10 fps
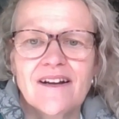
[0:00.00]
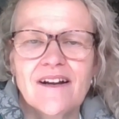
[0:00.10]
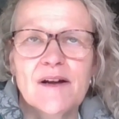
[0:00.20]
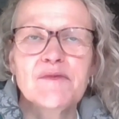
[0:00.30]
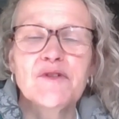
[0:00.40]

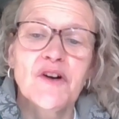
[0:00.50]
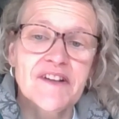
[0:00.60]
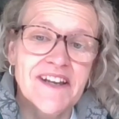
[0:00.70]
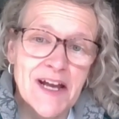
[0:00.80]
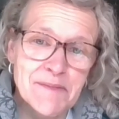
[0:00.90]
I'm
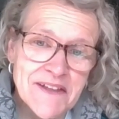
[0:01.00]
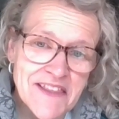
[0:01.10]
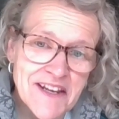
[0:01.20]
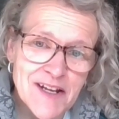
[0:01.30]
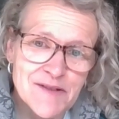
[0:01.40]
not happy
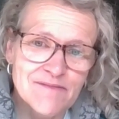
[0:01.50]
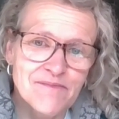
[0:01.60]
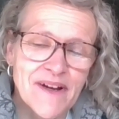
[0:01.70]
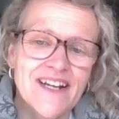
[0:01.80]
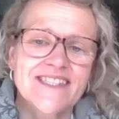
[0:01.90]
that I
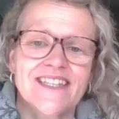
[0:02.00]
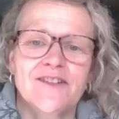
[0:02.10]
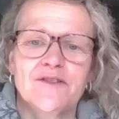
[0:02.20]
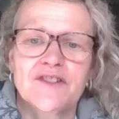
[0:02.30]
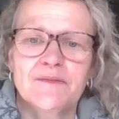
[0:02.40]
passed that
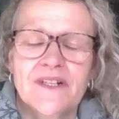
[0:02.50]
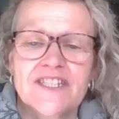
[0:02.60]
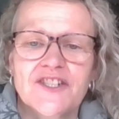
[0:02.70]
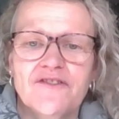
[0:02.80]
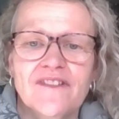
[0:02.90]
on to my
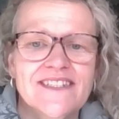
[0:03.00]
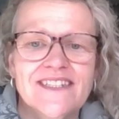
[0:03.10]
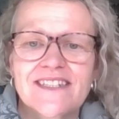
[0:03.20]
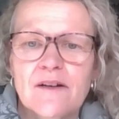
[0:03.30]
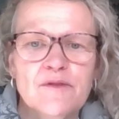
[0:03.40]
children.
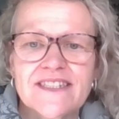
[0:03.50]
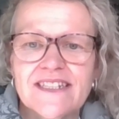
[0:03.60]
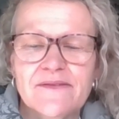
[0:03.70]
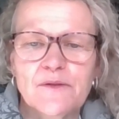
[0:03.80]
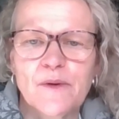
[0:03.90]
I wasn't
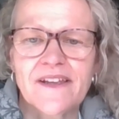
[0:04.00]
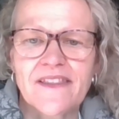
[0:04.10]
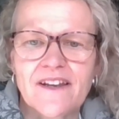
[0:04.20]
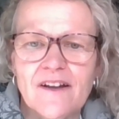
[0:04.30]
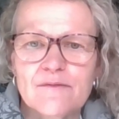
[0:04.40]
even aware
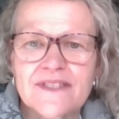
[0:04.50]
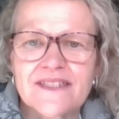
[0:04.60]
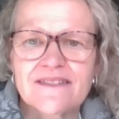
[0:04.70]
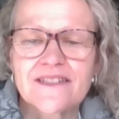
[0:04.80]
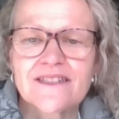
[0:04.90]
that I was
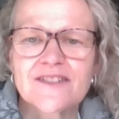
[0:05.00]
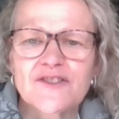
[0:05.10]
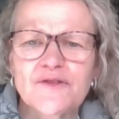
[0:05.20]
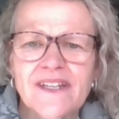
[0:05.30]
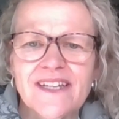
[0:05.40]

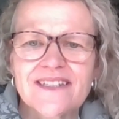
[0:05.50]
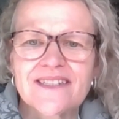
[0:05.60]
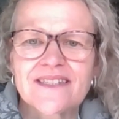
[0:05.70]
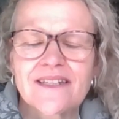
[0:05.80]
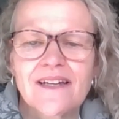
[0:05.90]
doing
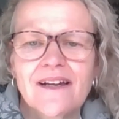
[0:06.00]
it.